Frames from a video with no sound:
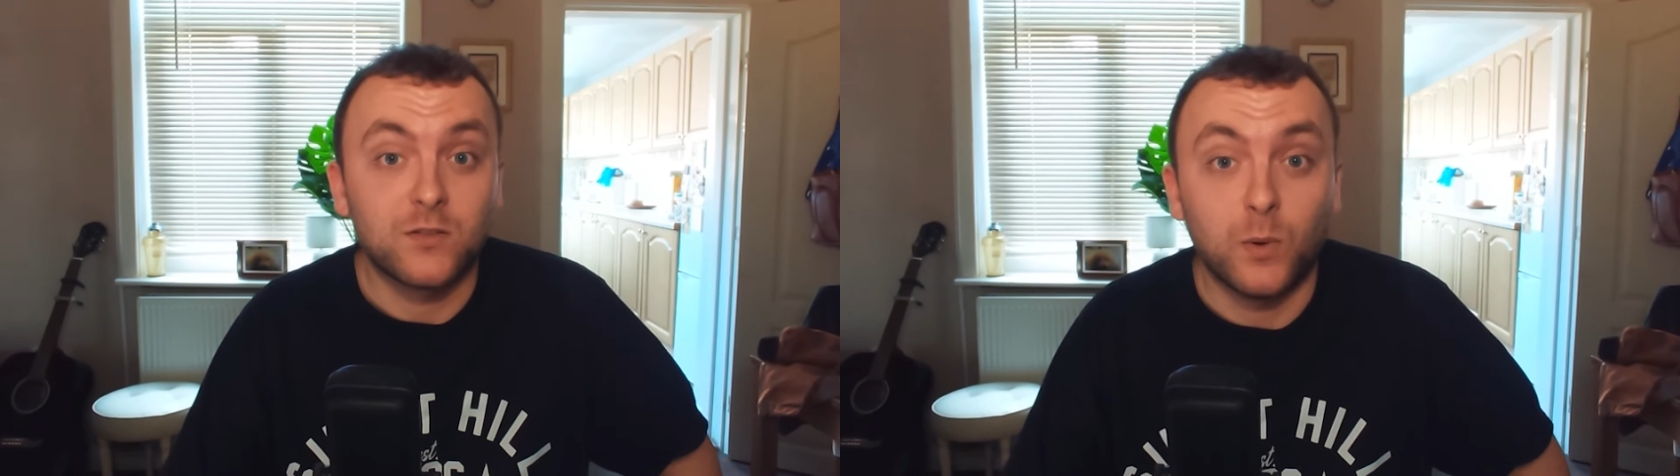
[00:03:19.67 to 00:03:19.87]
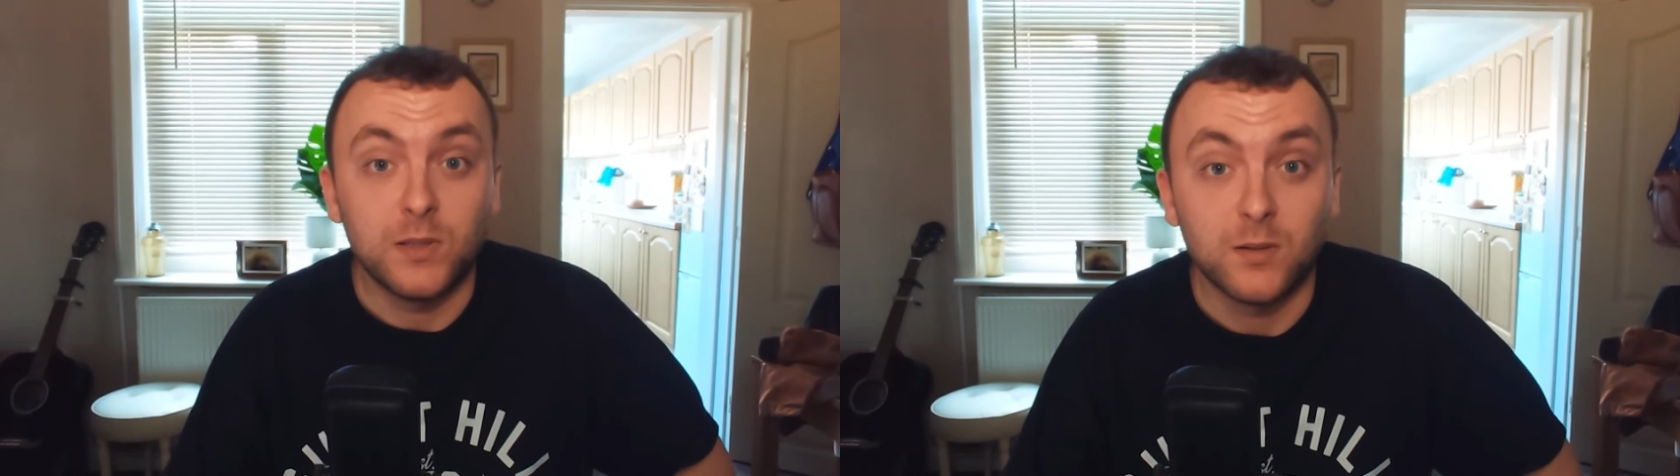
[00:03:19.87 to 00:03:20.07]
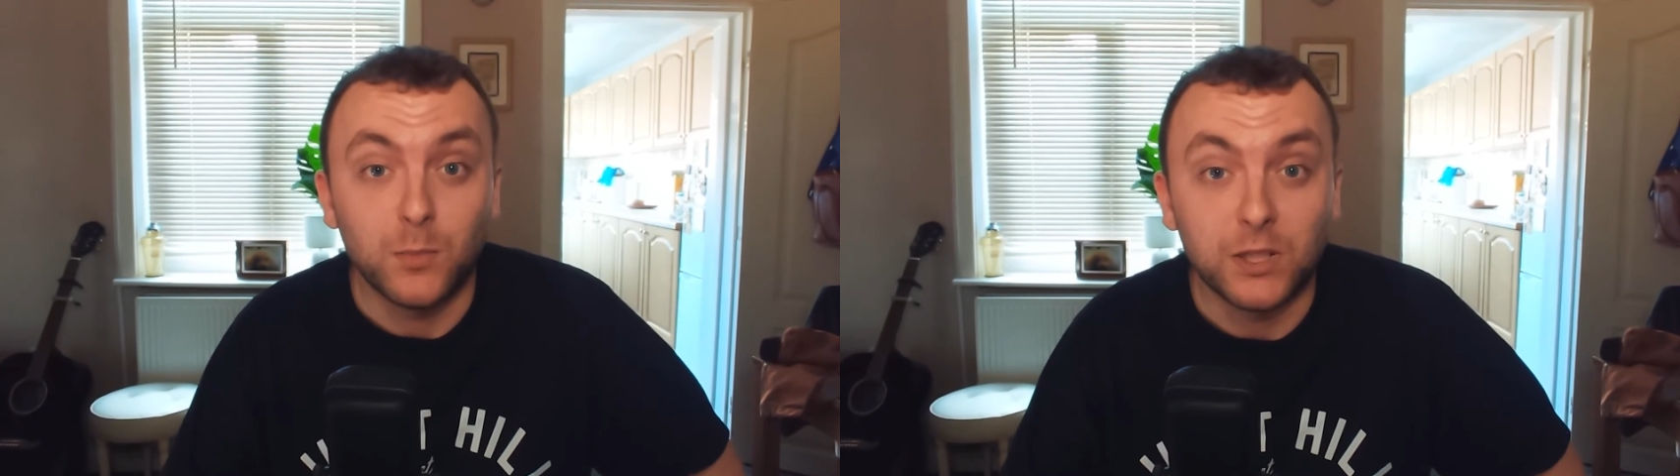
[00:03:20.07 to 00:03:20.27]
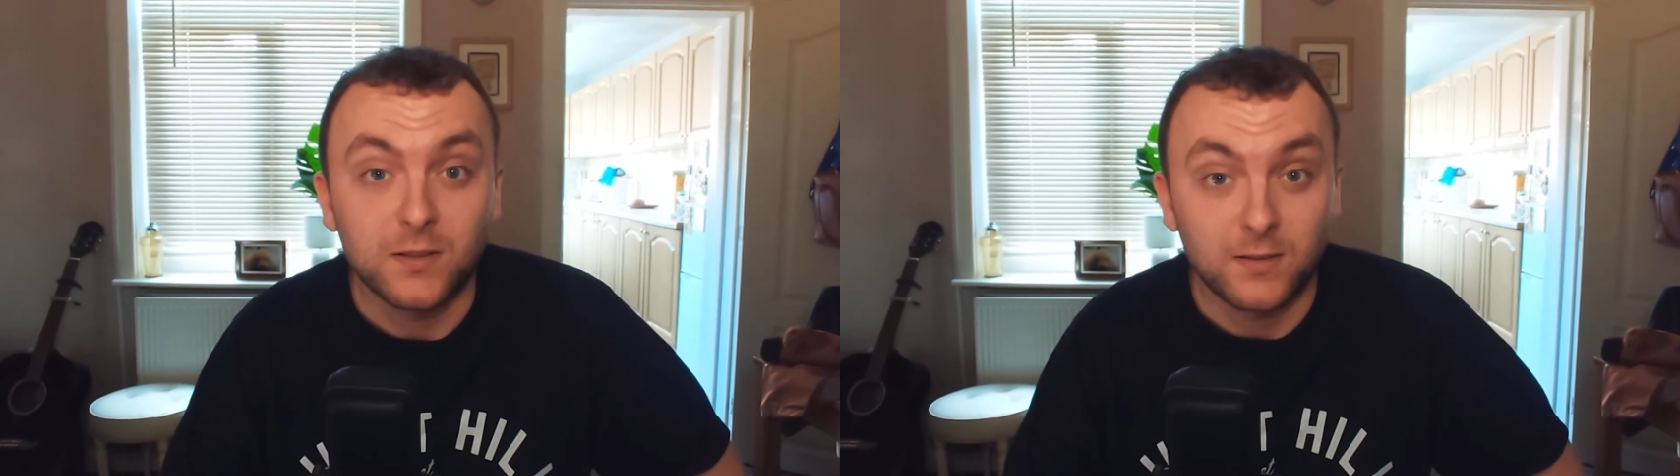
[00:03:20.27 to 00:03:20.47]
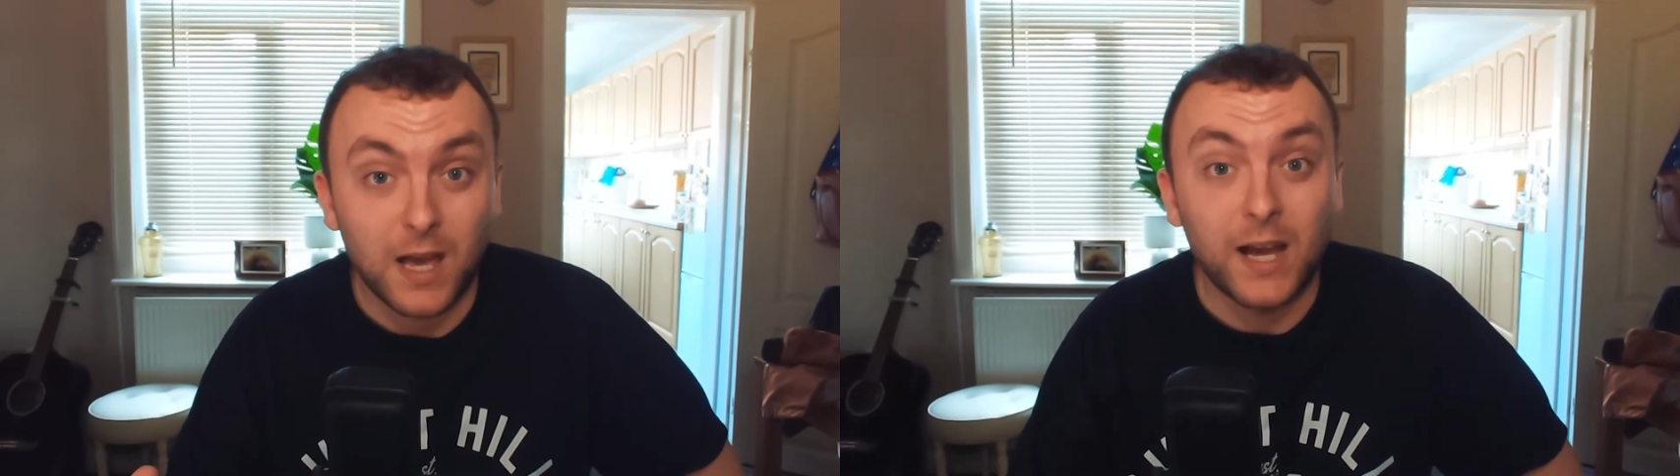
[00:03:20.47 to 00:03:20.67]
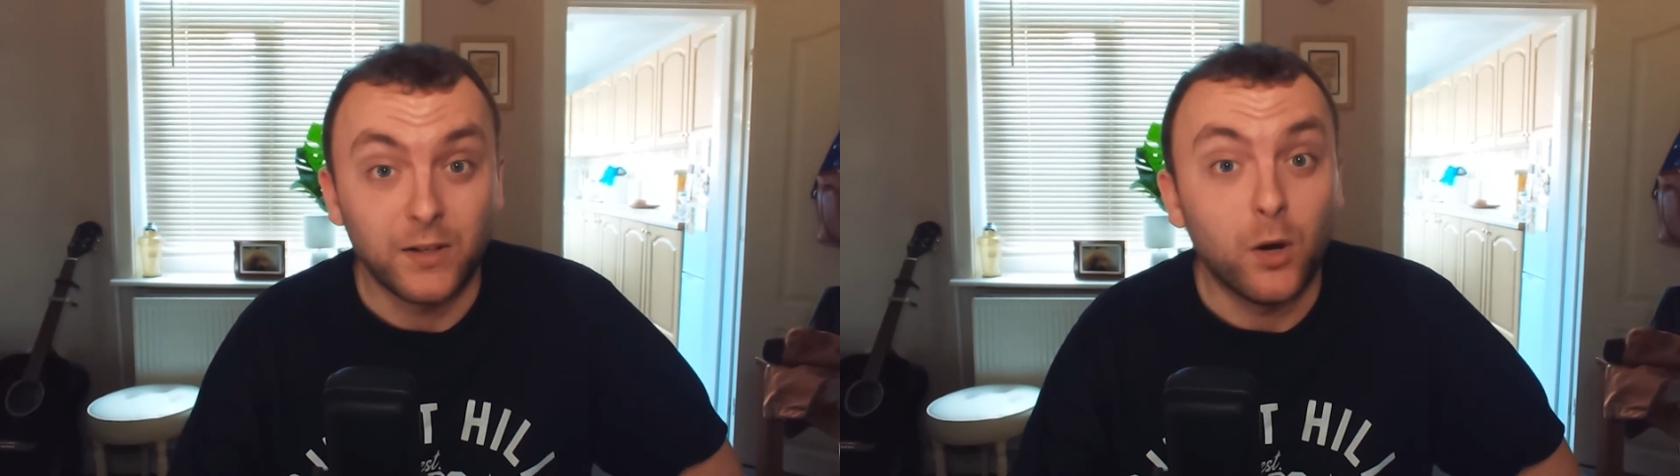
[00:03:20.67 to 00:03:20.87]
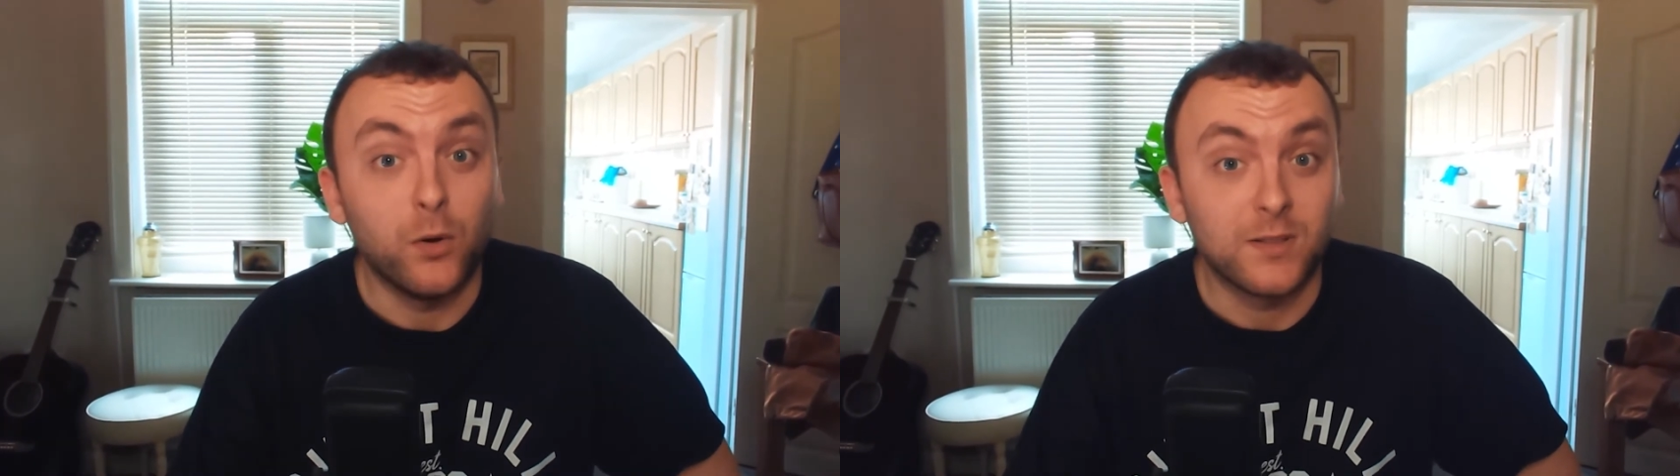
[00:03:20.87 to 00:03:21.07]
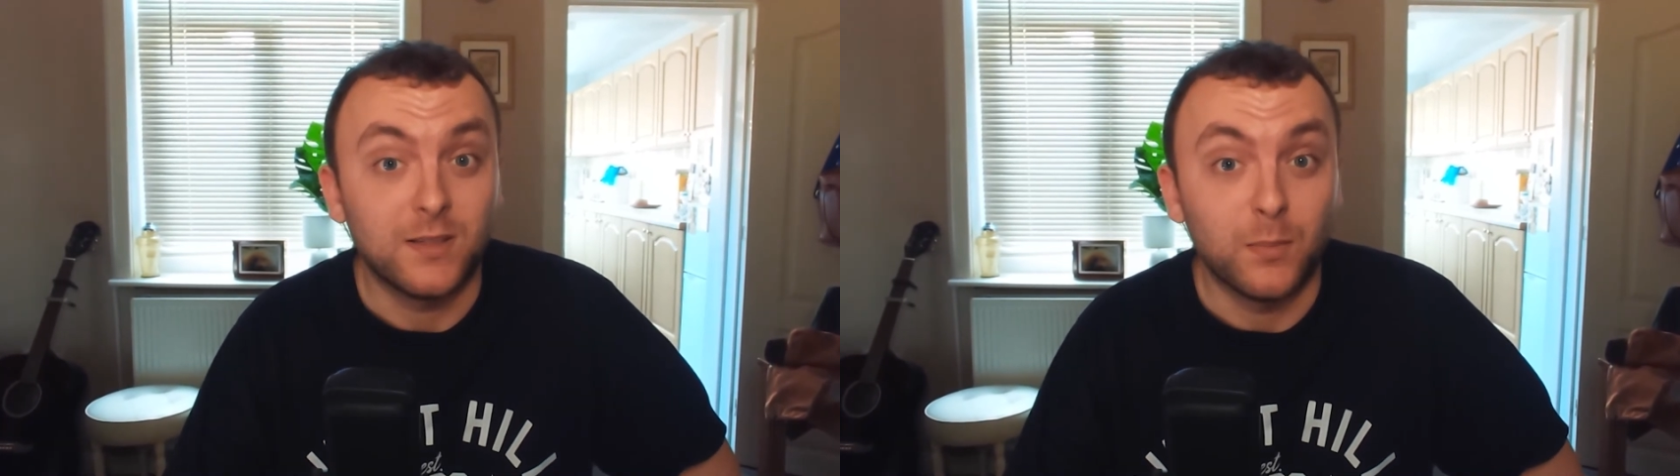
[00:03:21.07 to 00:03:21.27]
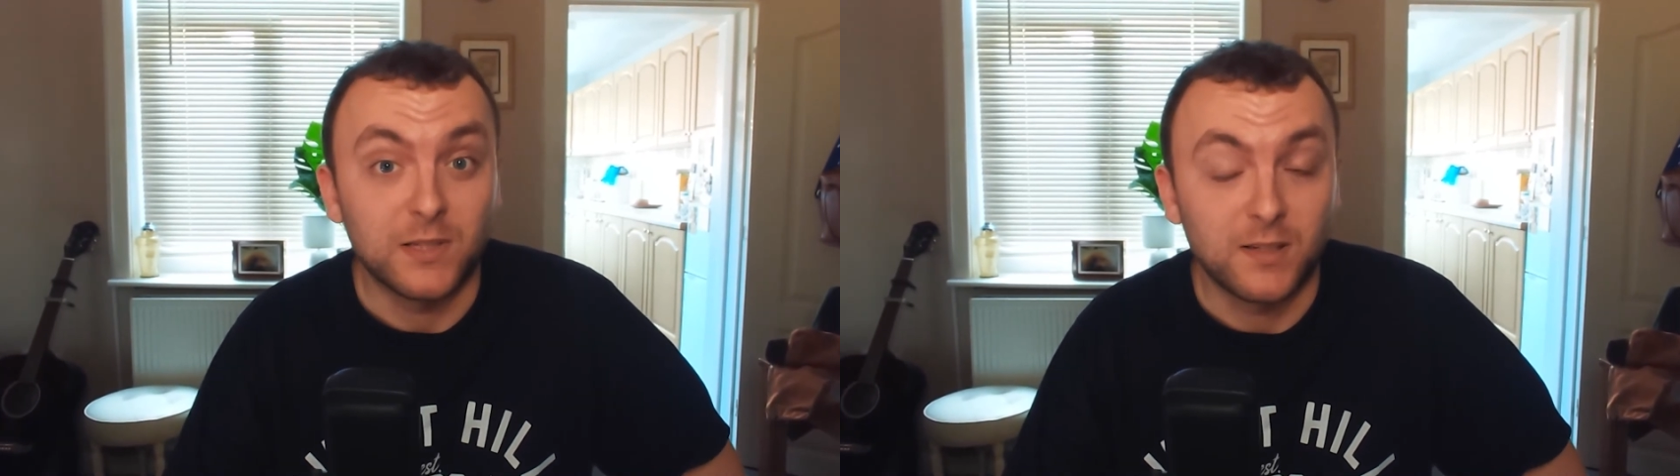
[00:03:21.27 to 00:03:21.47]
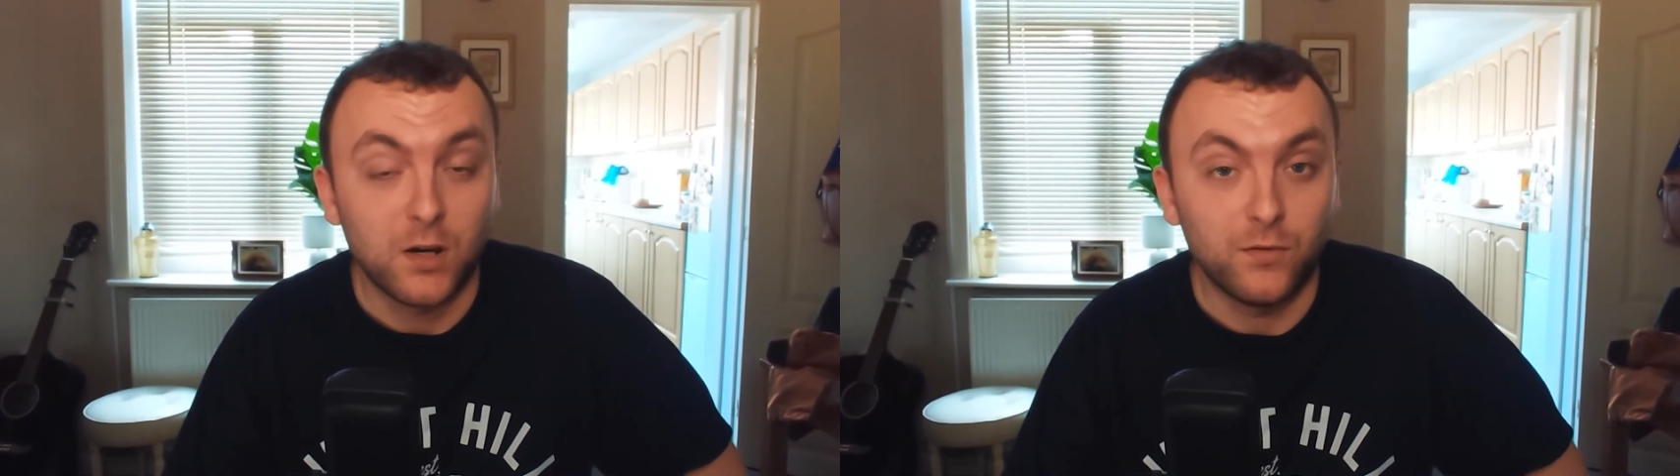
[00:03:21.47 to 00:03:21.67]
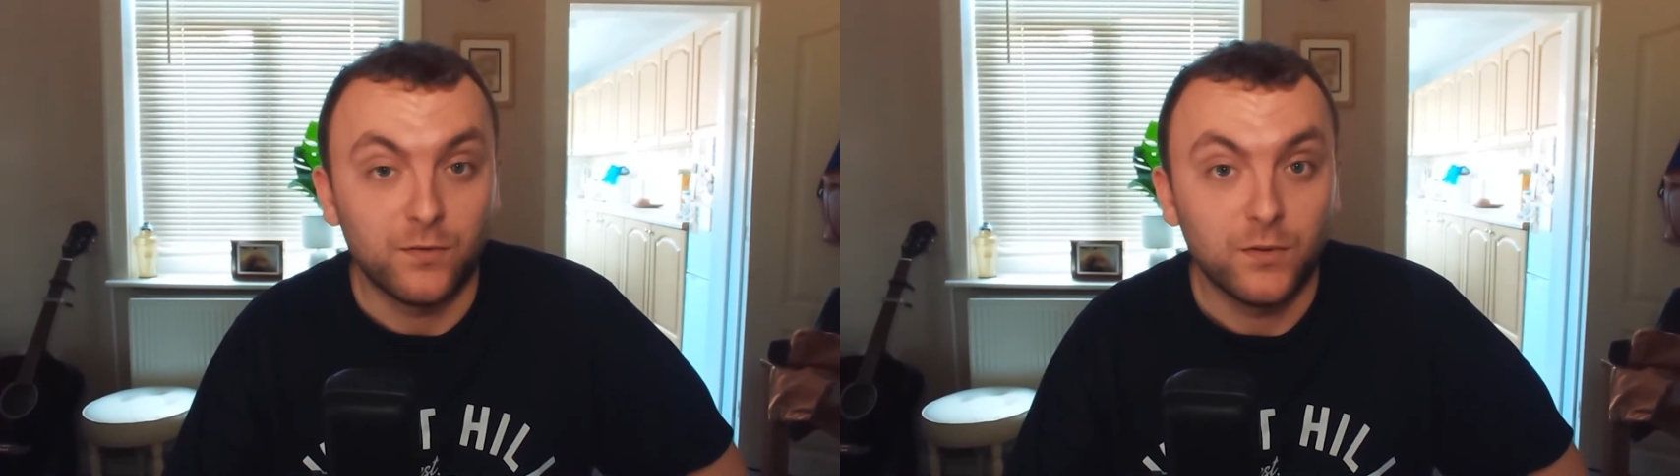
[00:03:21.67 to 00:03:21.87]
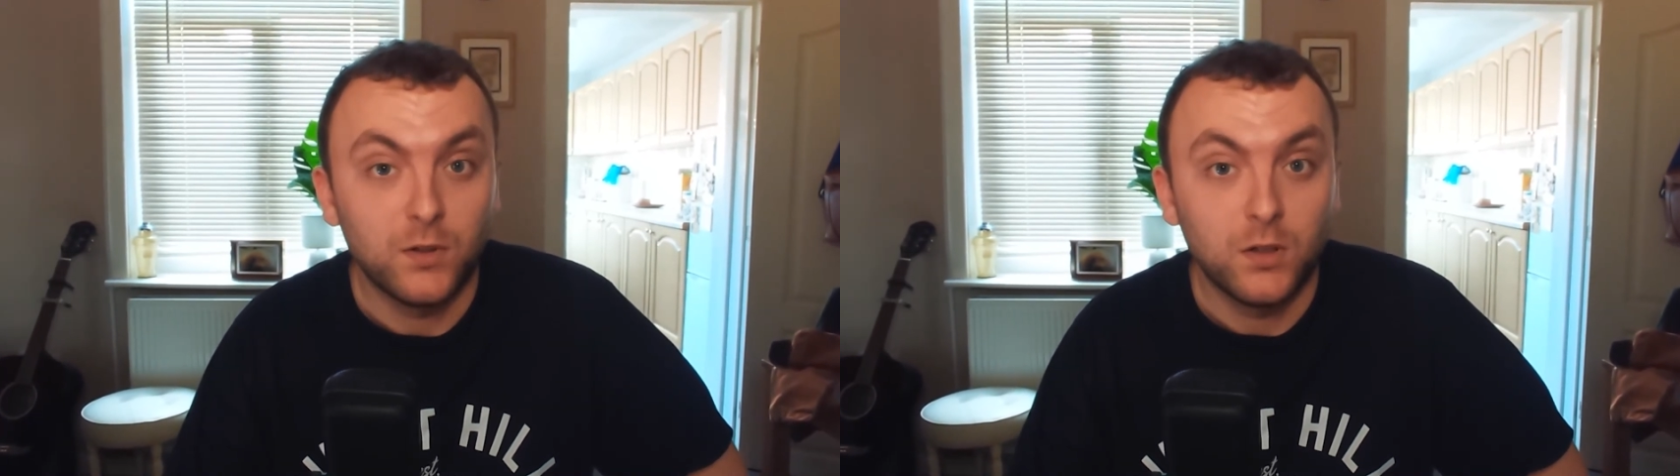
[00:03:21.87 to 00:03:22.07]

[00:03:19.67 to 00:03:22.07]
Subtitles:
20 minutes that I noticed it myself.